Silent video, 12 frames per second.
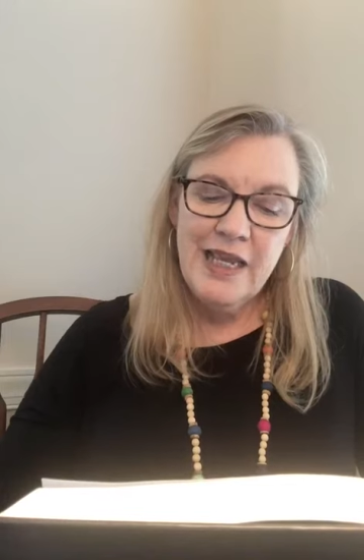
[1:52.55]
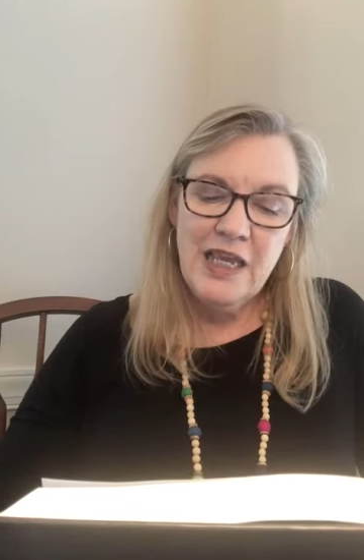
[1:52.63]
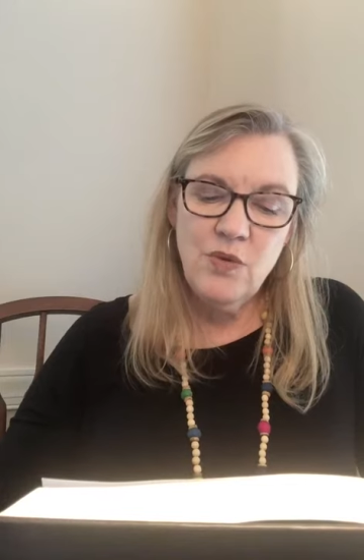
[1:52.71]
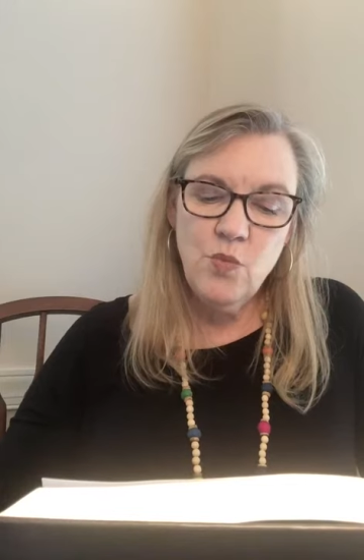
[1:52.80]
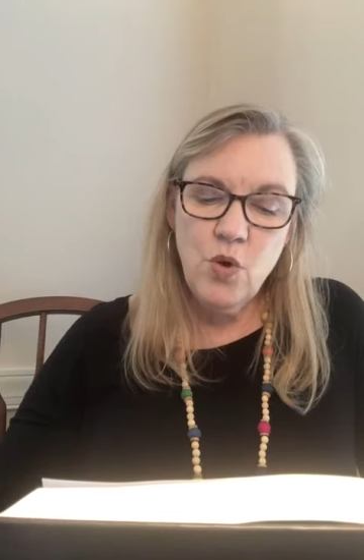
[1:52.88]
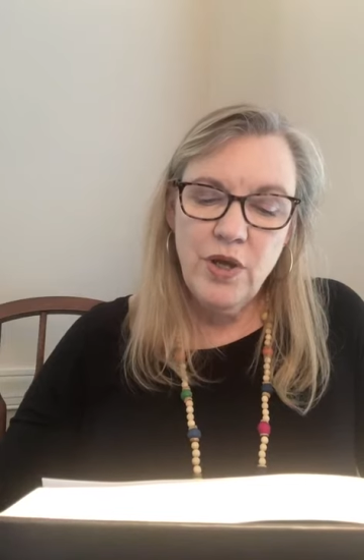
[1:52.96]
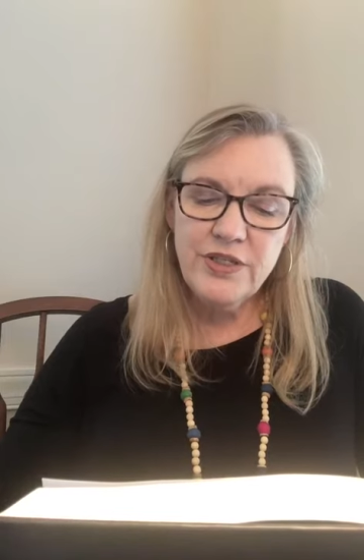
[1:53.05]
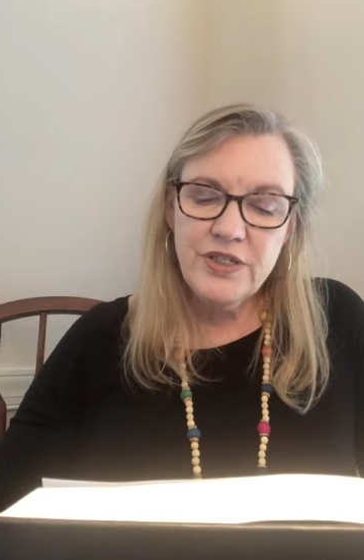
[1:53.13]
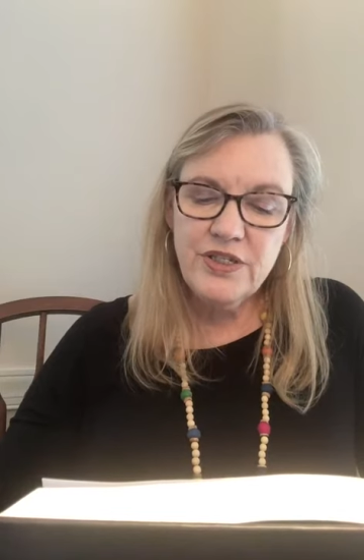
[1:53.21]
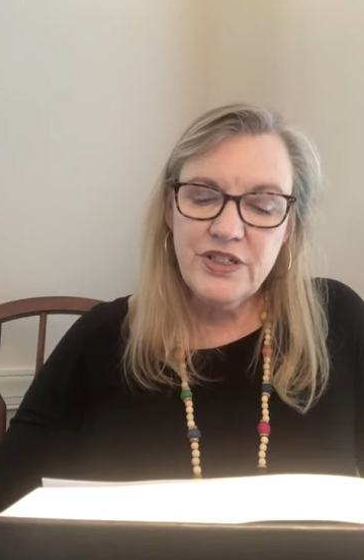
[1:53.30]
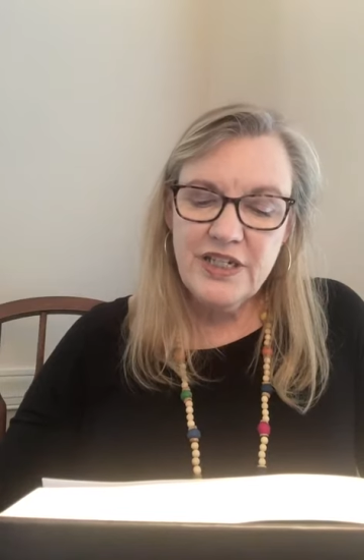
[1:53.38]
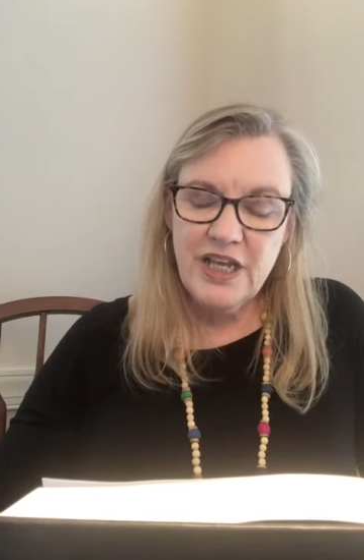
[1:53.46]
He
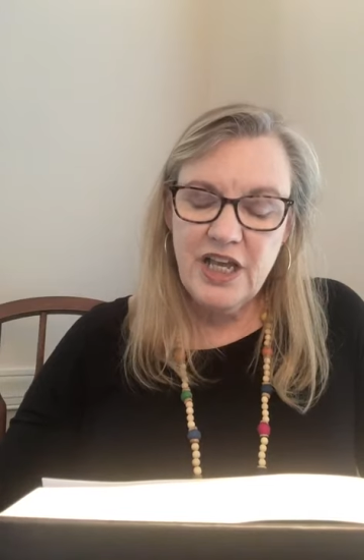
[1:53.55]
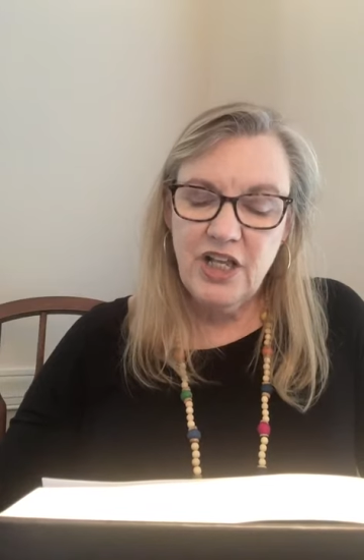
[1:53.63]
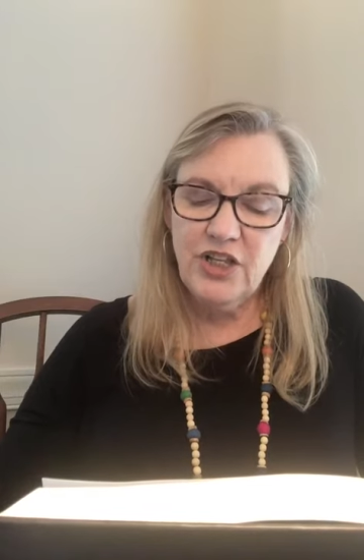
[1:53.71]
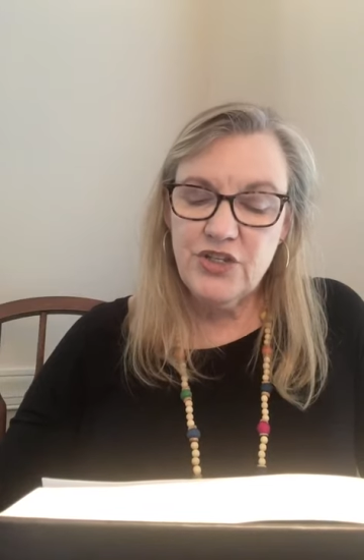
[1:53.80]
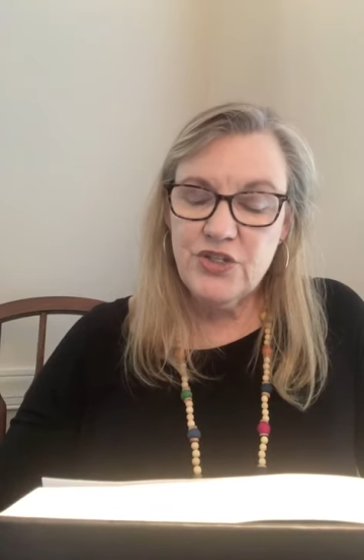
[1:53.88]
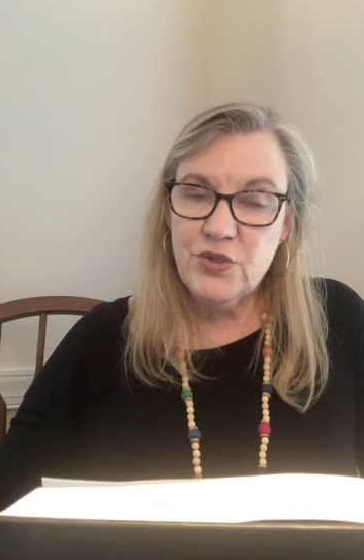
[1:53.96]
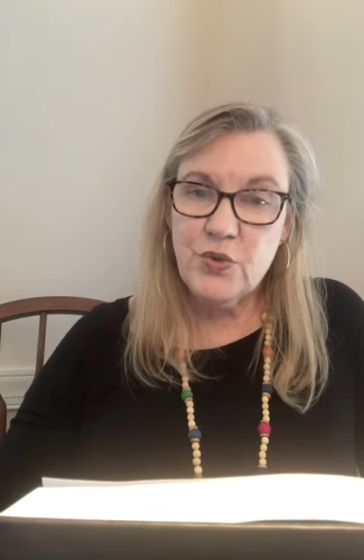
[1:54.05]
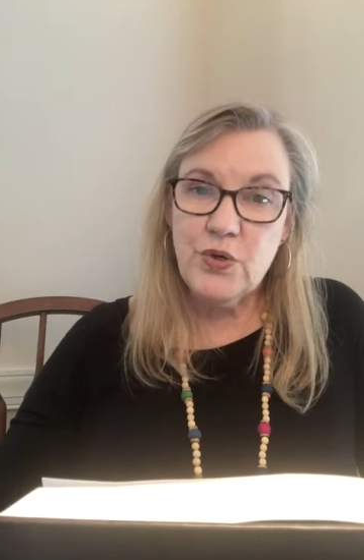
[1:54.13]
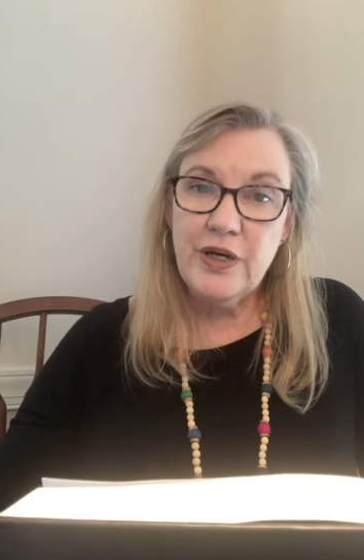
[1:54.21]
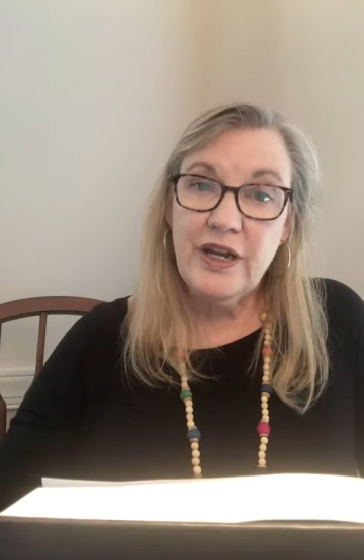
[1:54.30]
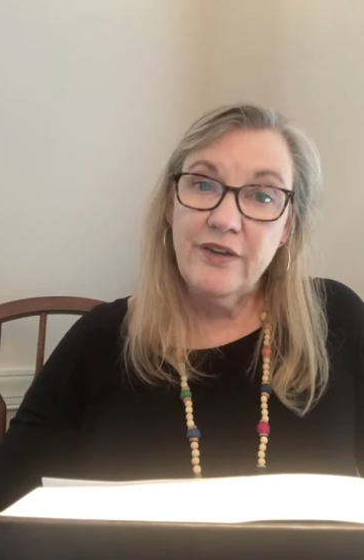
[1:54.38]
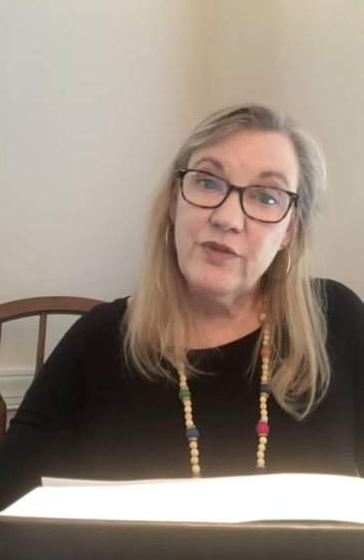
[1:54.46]
wants to tell a
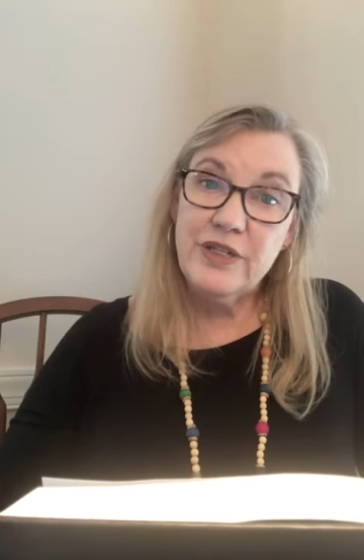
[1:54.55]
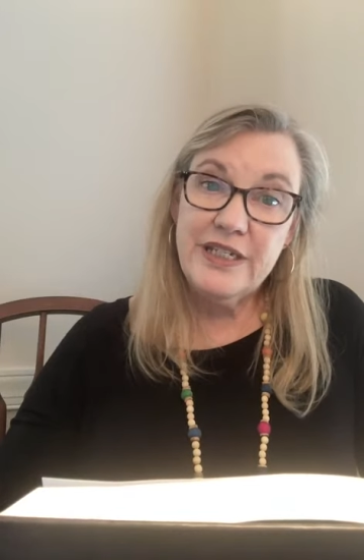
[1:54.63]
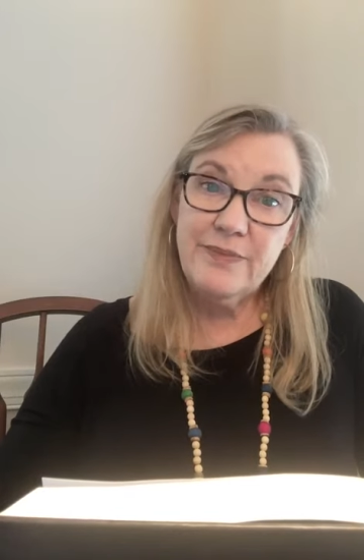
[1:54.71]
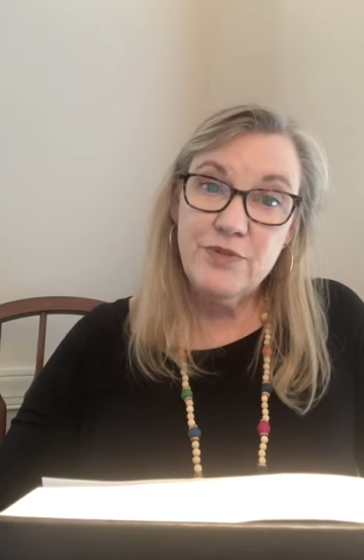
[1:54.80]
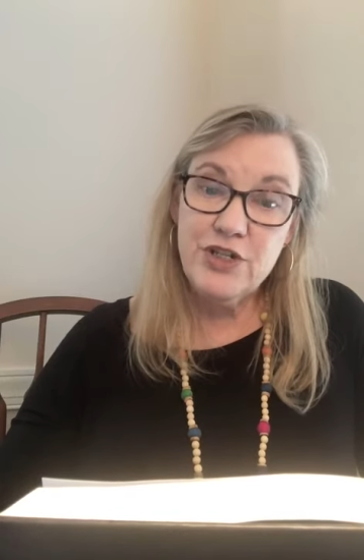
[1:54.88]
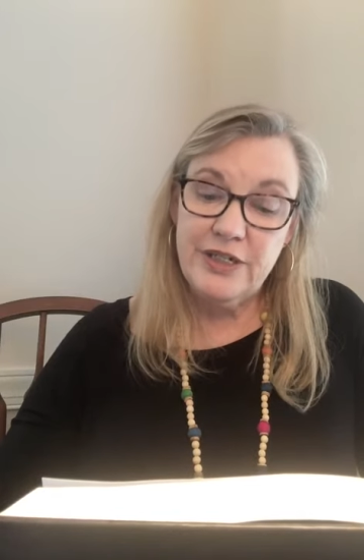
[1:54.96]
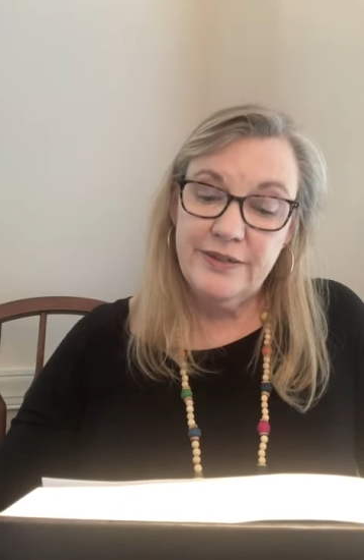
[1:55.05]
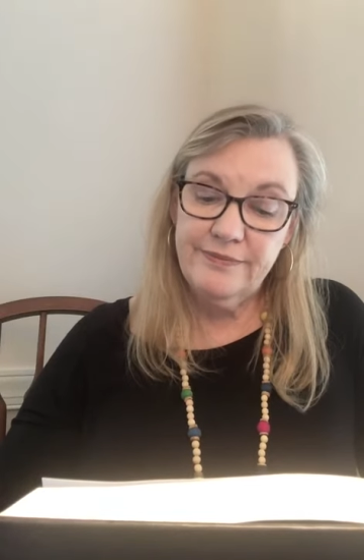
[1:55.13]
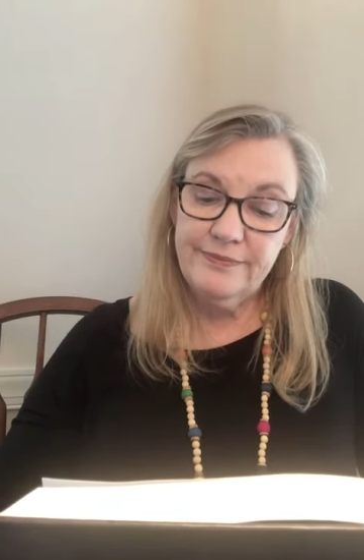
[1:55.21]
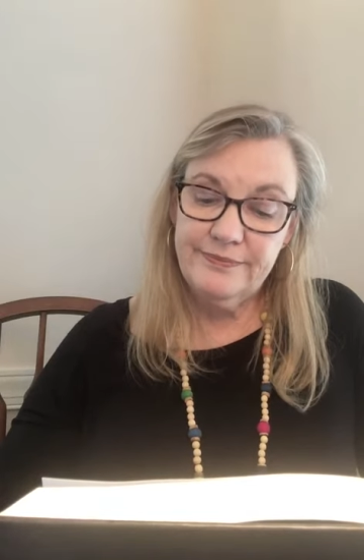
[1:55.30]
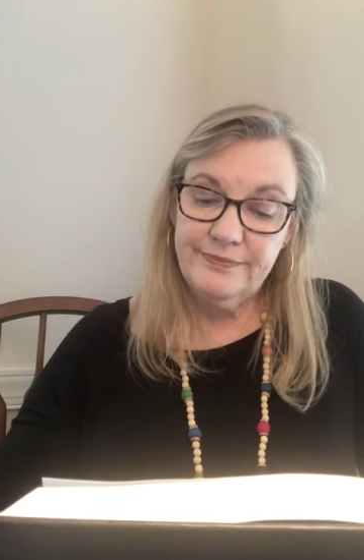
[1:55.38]
story of redemption,